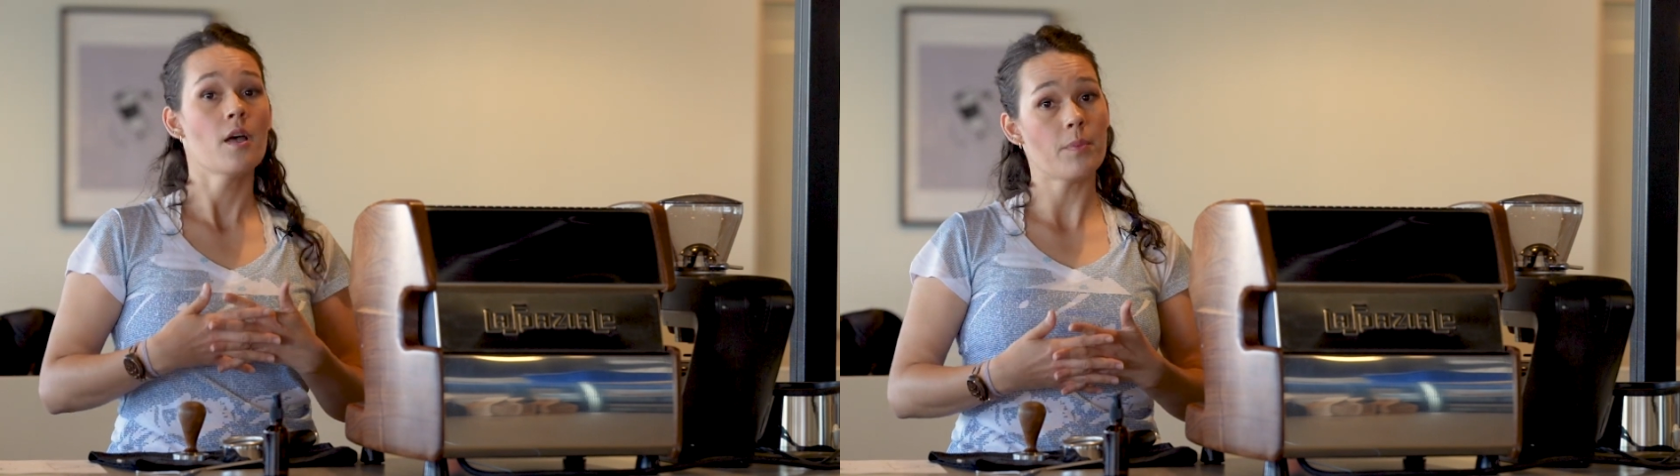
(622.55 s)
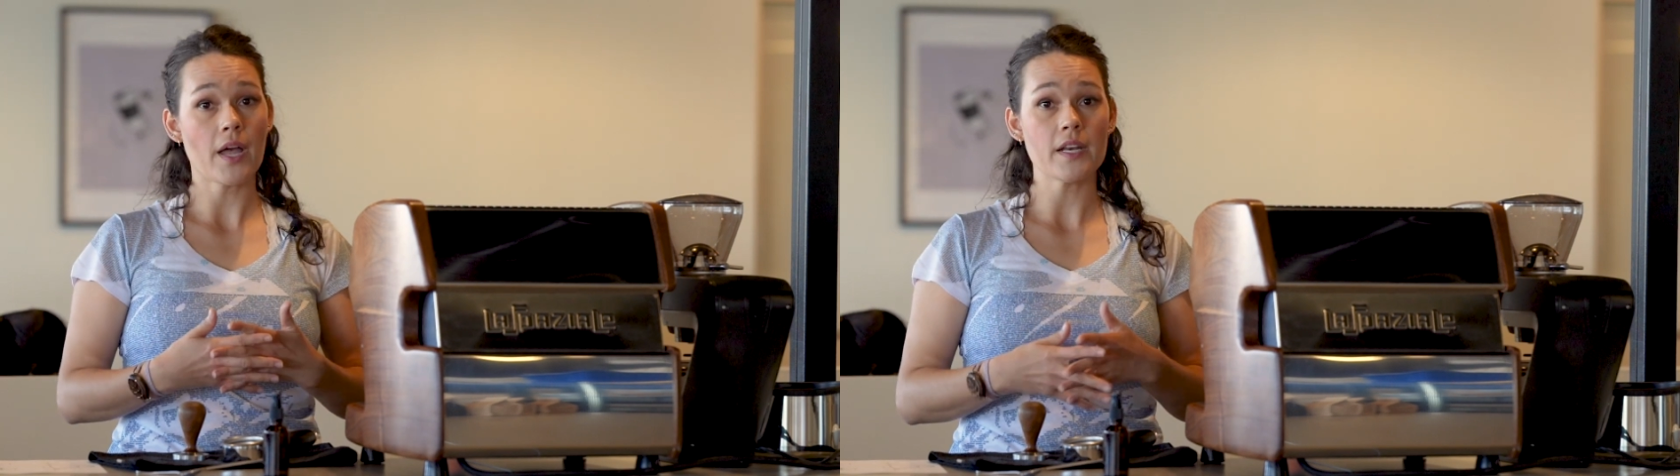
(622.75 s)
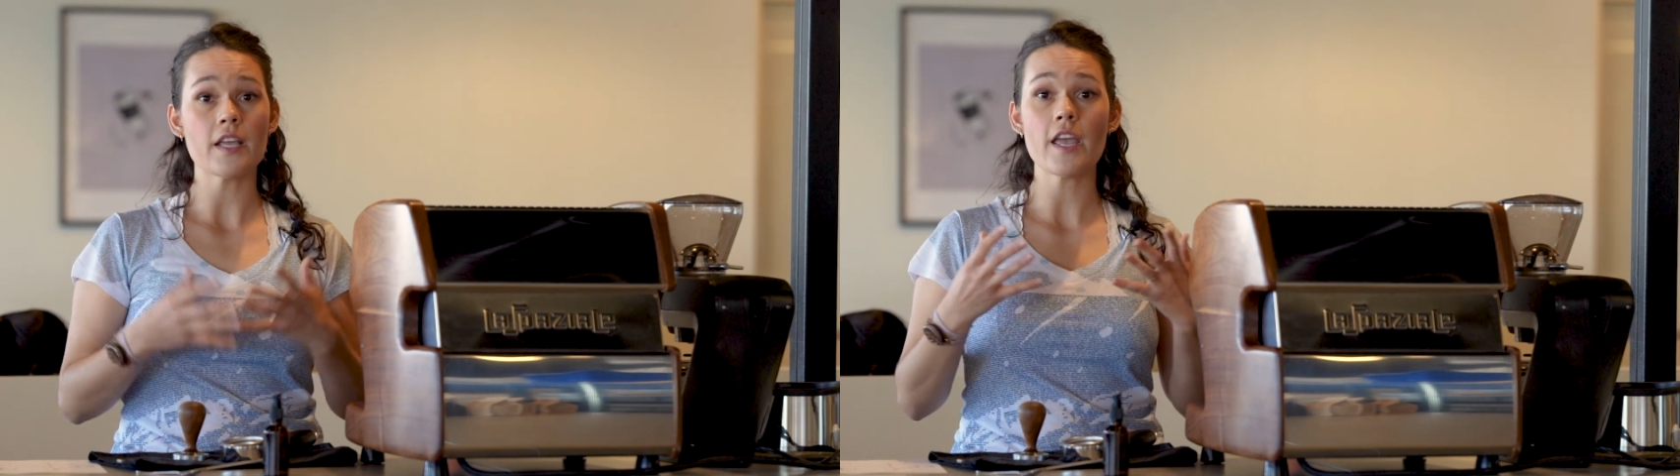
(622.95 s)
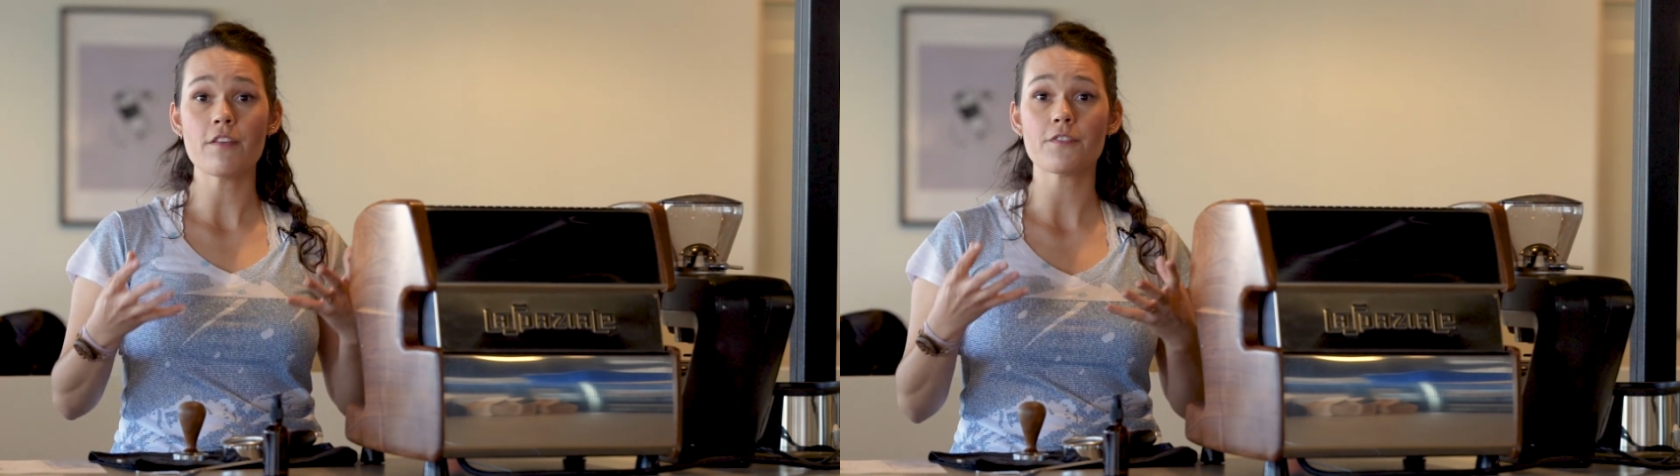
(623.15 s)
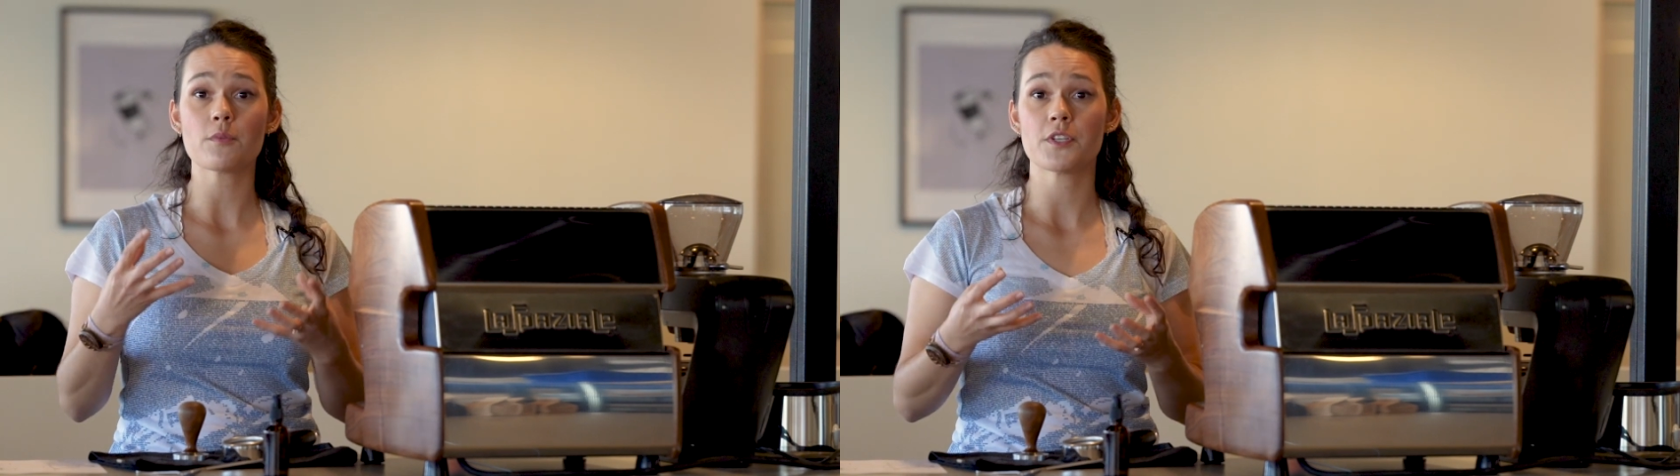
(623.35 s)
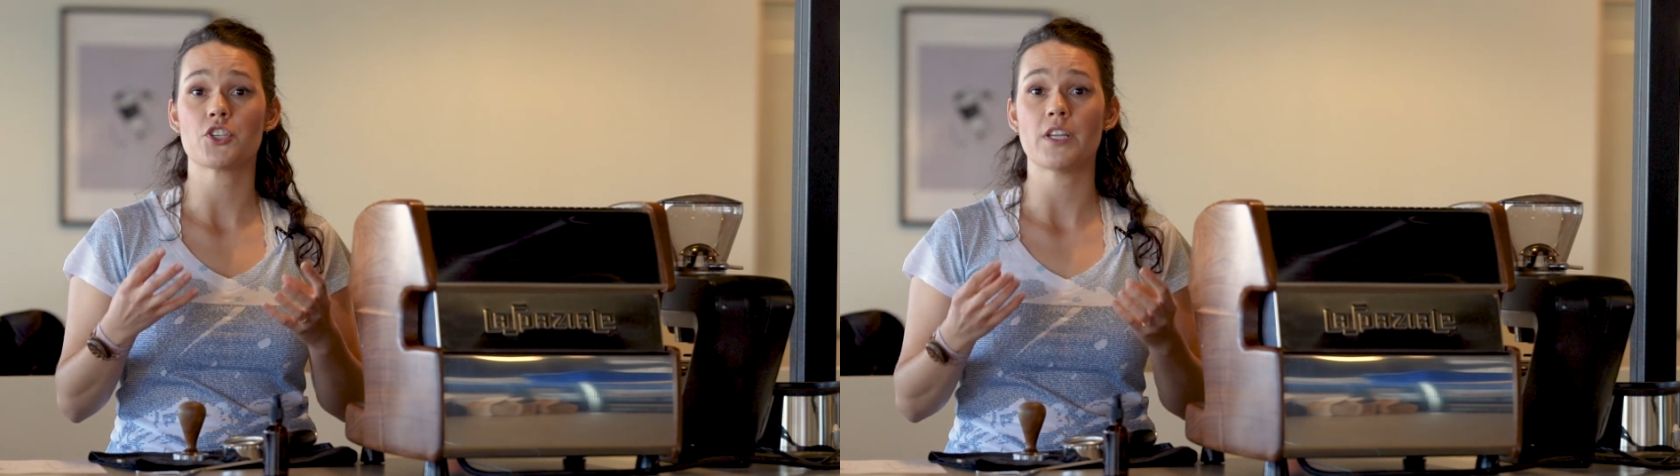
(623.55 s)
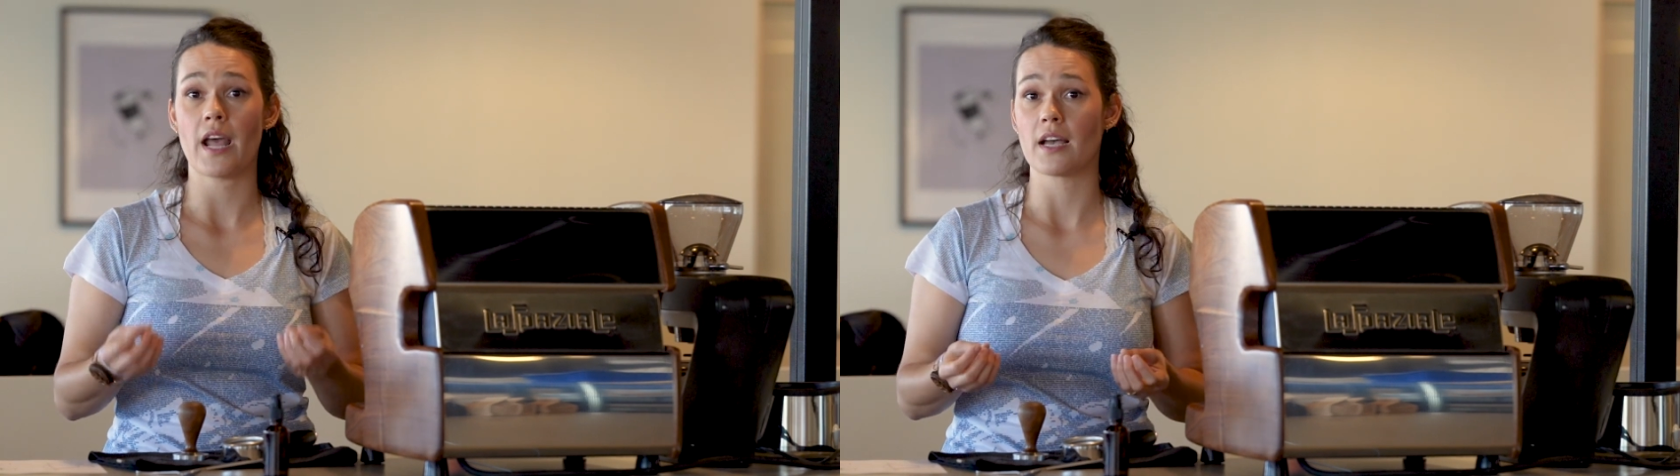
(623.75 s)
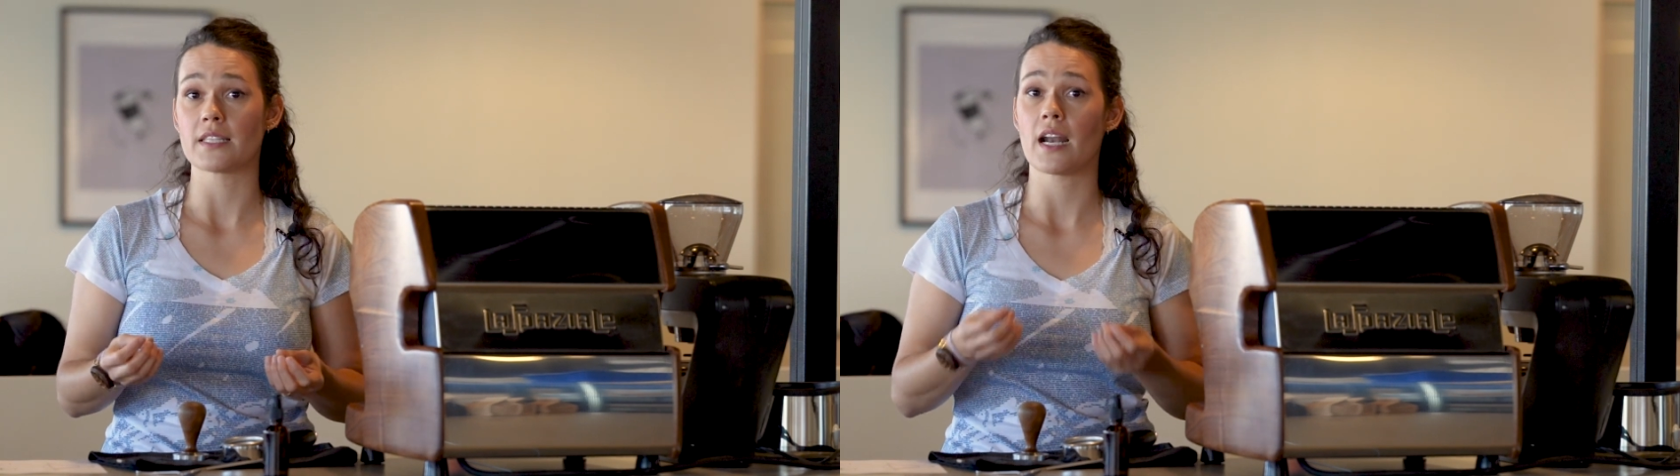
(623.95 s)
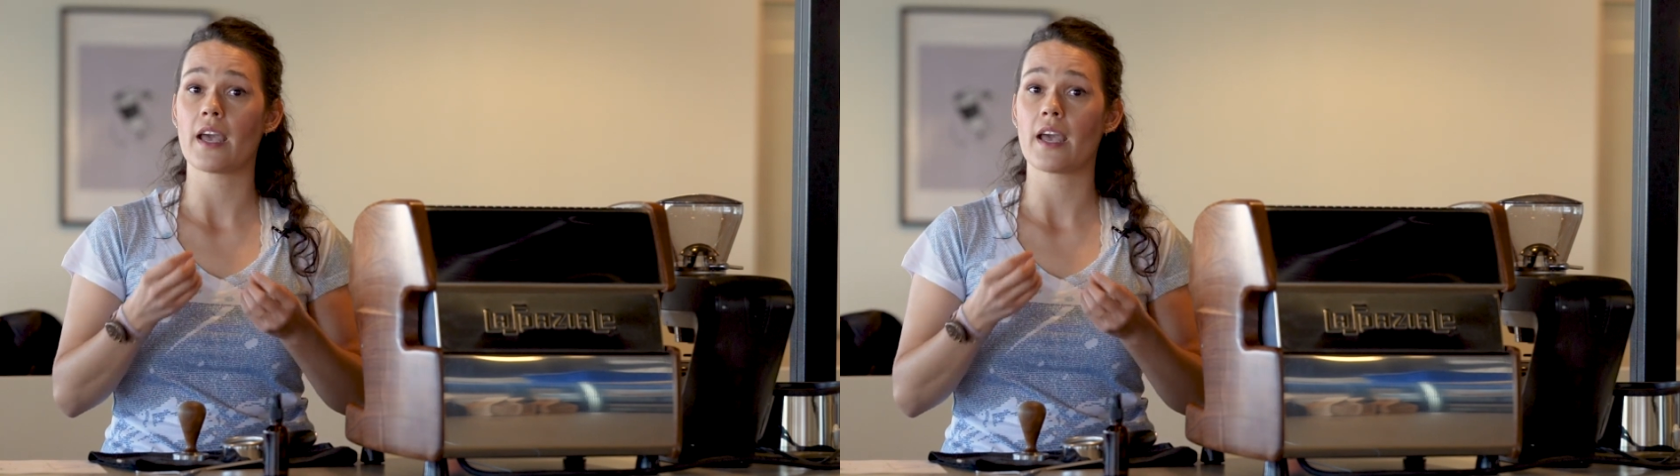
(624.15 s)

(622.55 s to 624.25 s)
But if your machine has it,